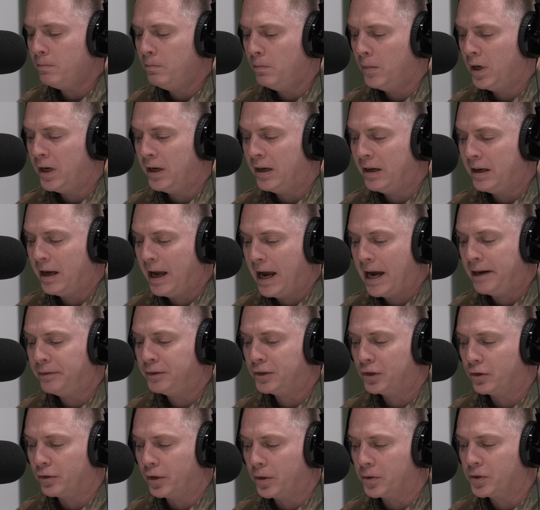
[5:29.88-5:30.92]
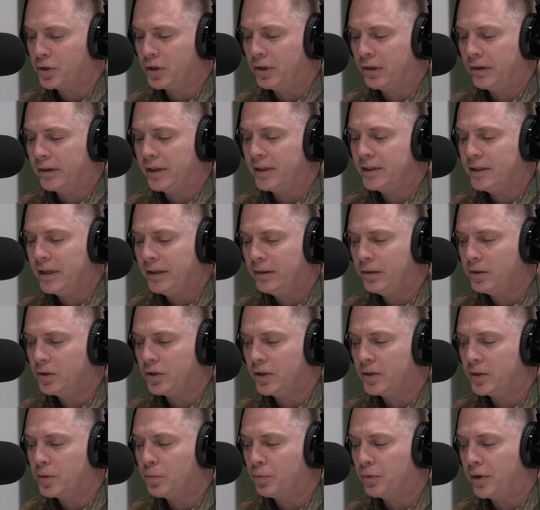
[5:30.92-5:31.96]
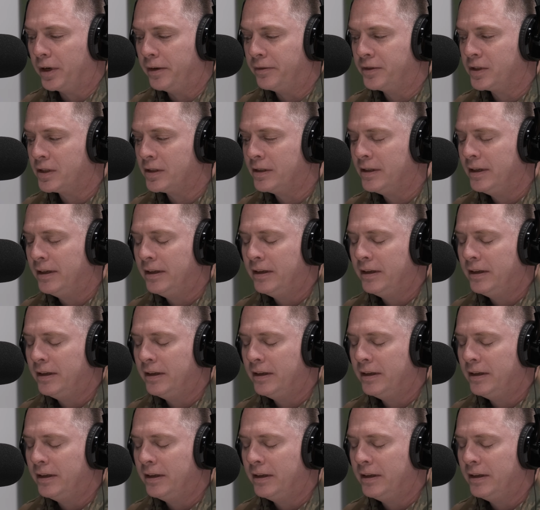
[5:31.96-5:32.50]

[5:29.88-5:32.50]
after those current intelligence briefs.